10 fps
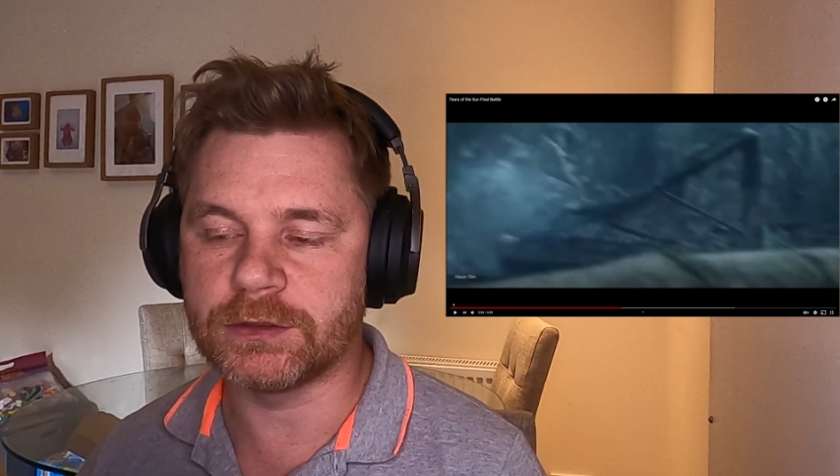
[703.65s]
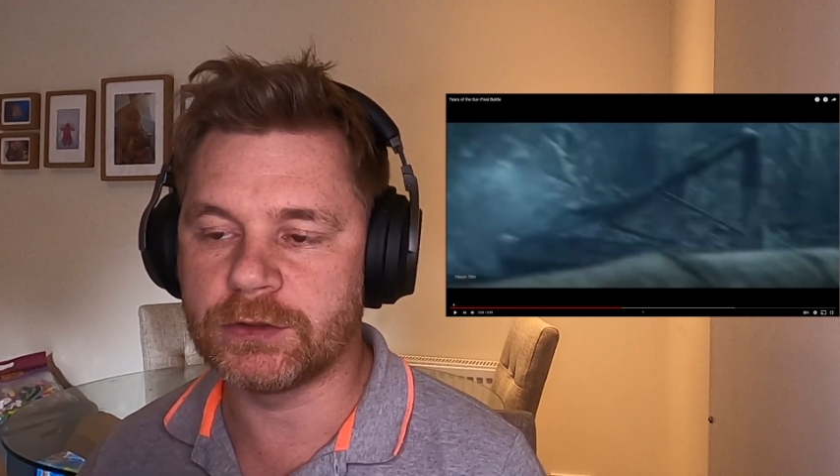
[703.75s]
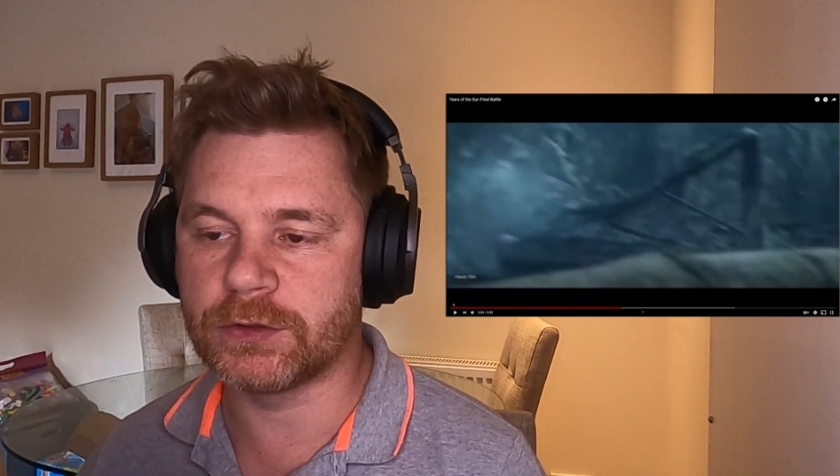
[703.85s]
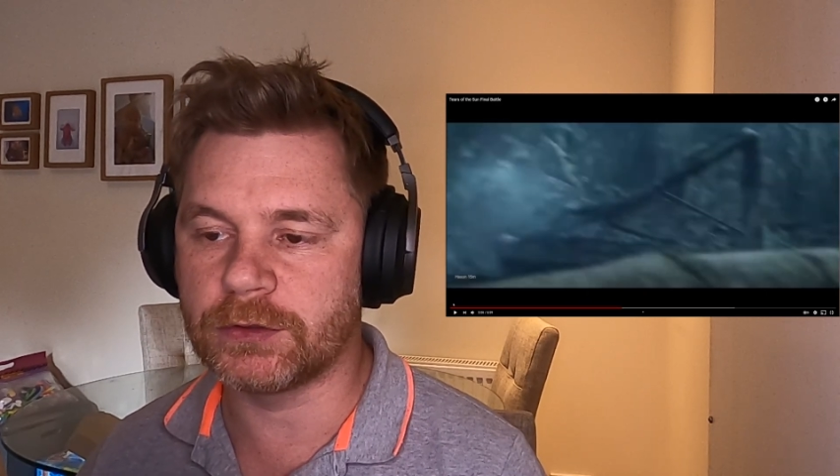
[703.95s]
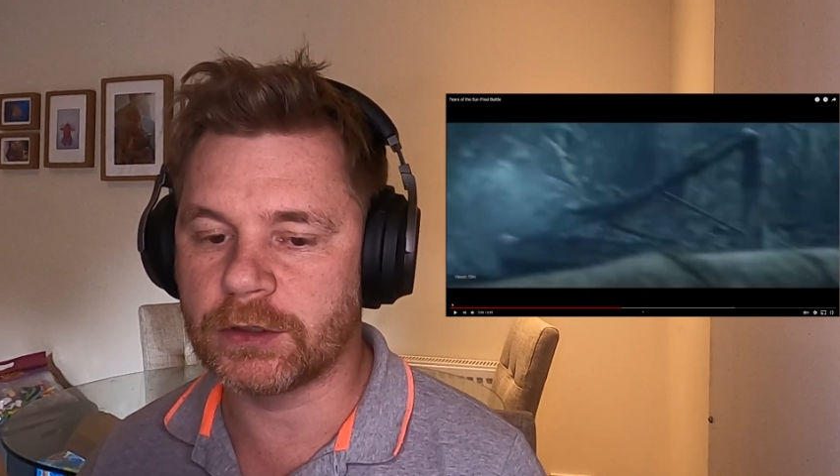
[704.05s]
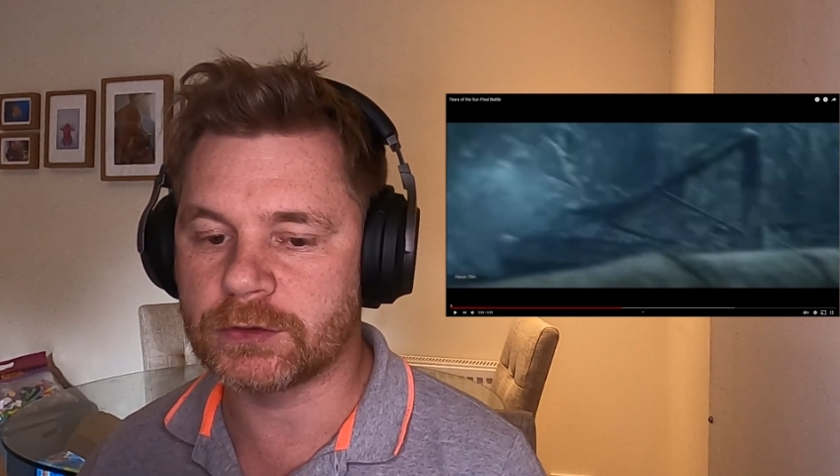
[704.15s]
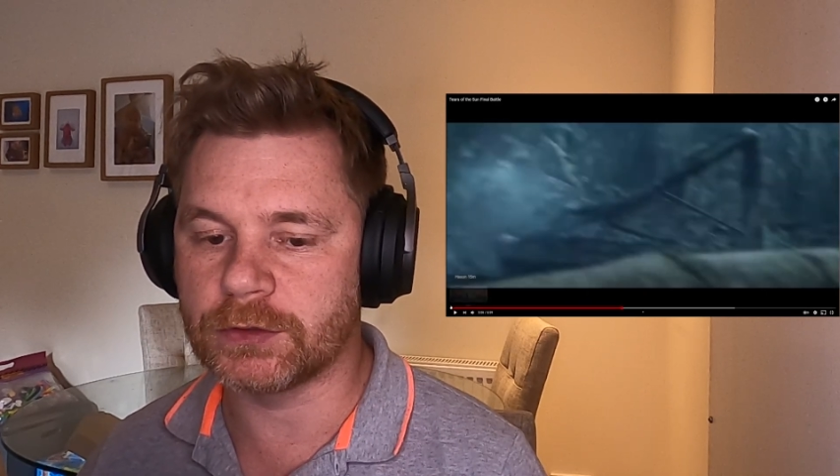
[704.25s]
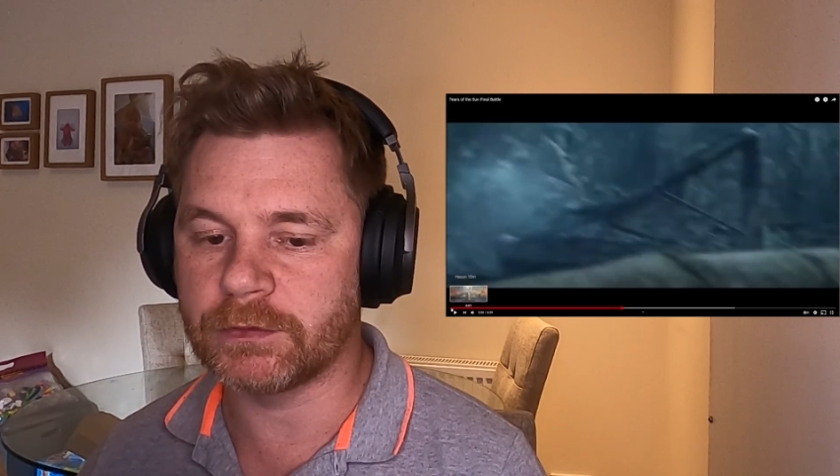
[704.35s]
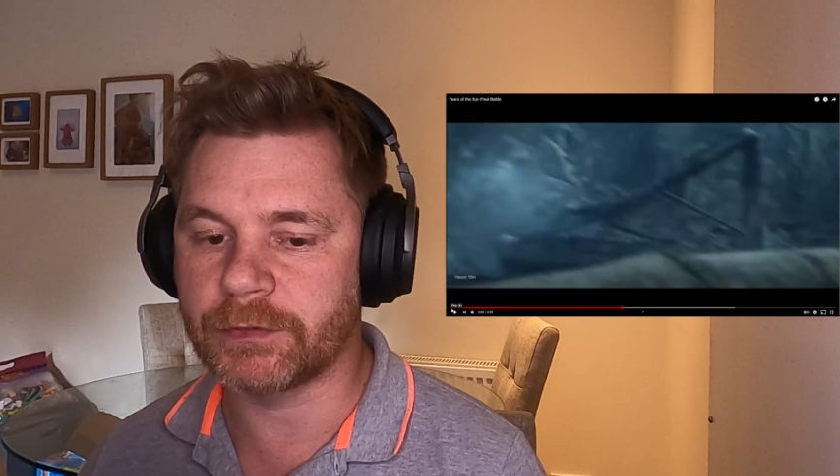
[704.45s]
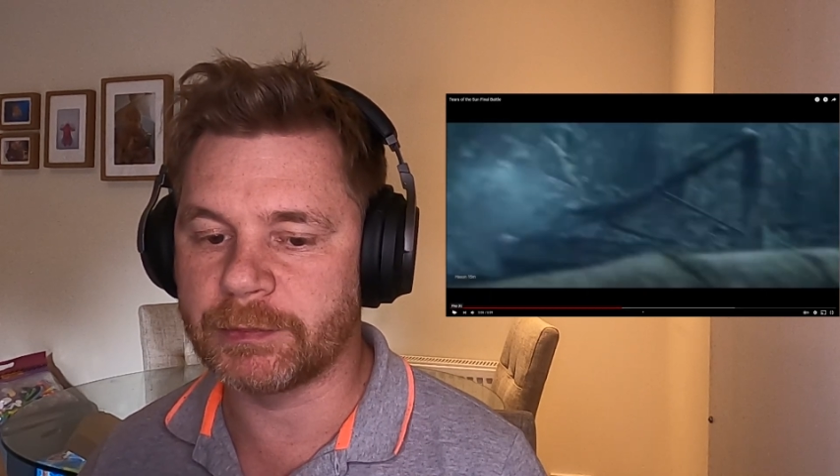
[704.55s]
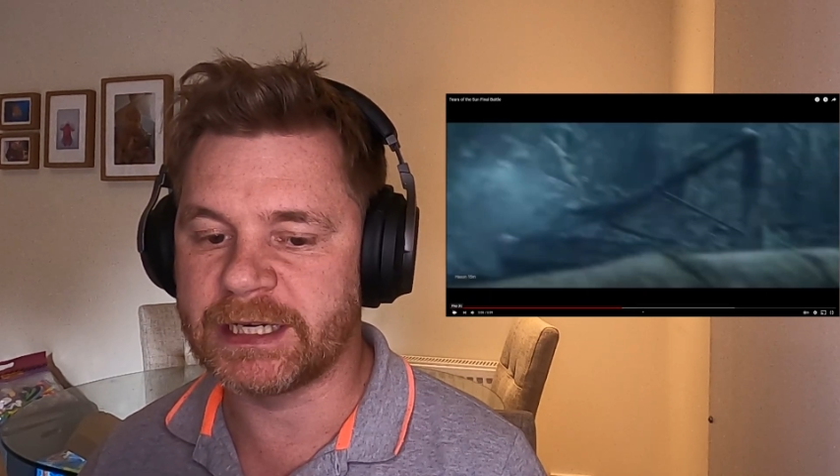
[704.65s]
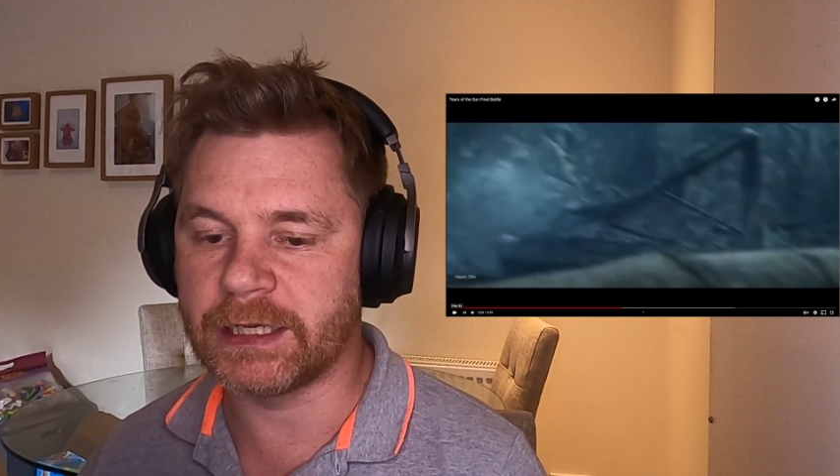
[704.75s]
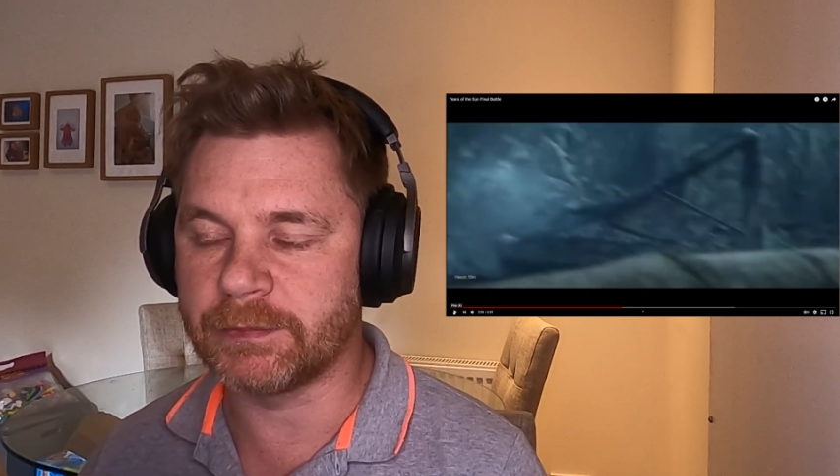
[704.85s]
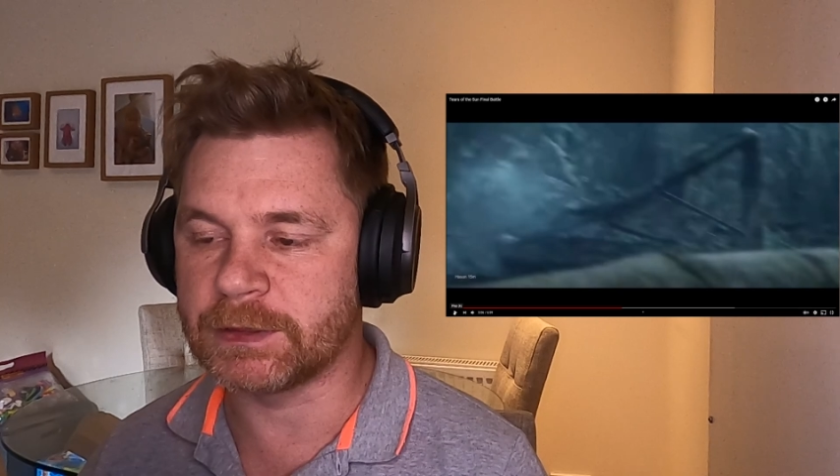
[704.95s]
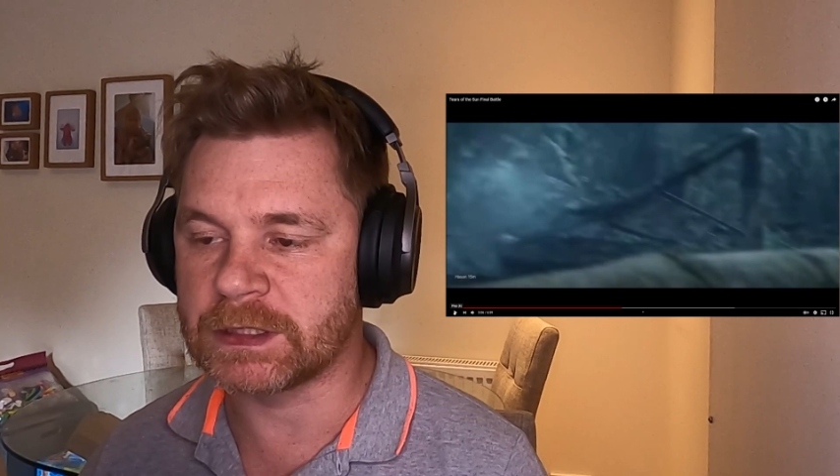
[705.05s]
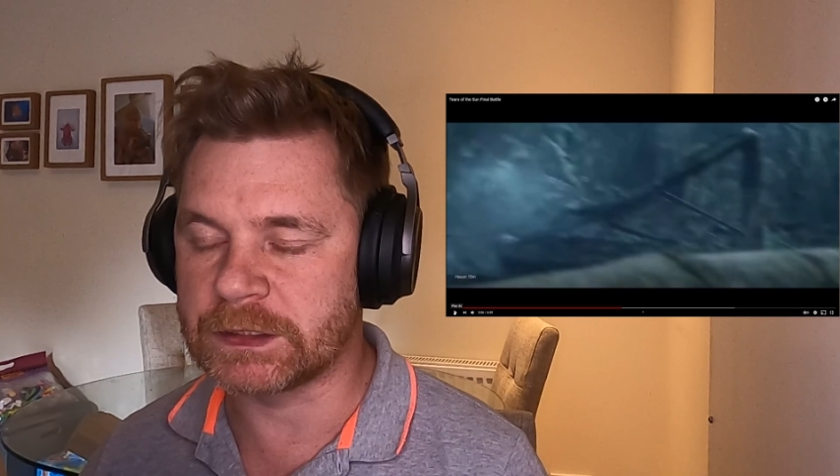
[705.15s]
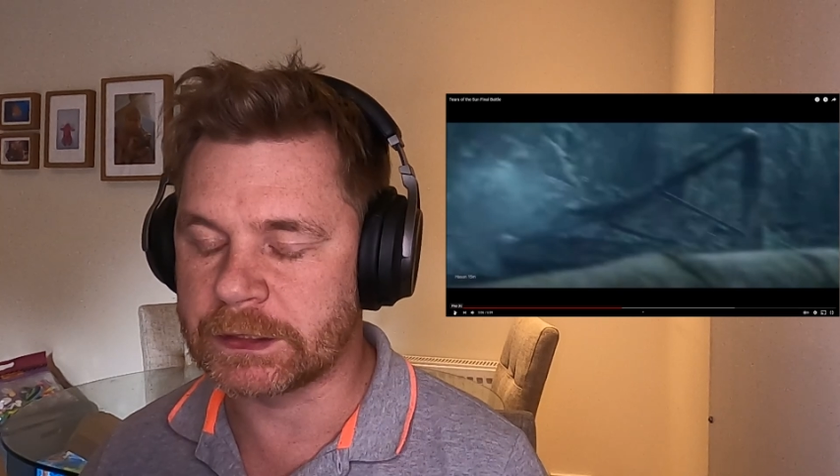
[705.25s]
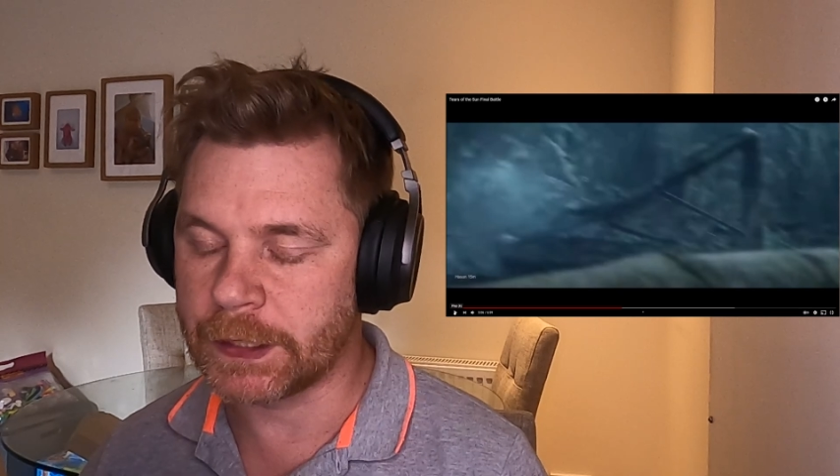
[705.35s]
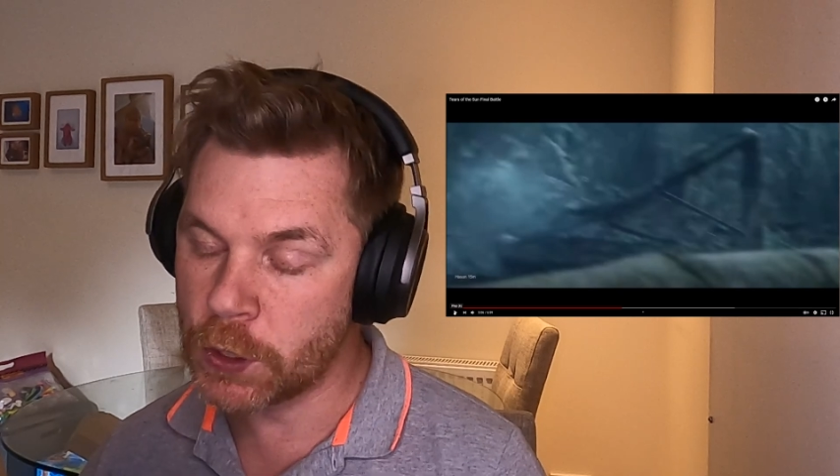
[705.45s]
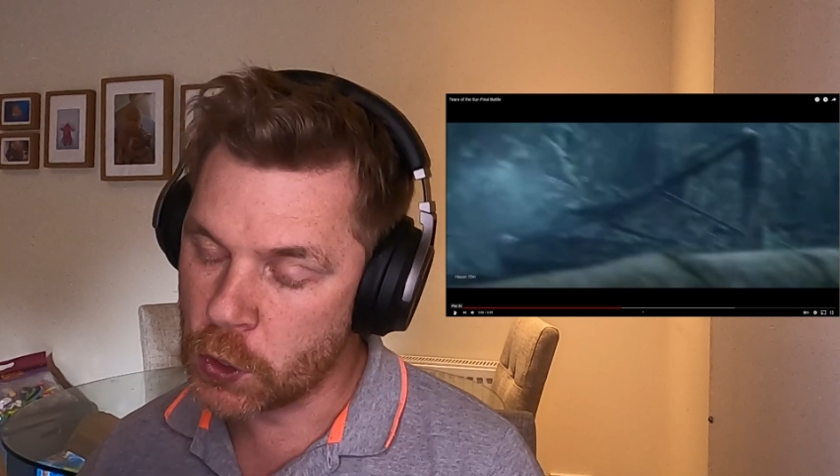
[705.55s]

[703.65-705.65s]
You do not do it from a kneeling position.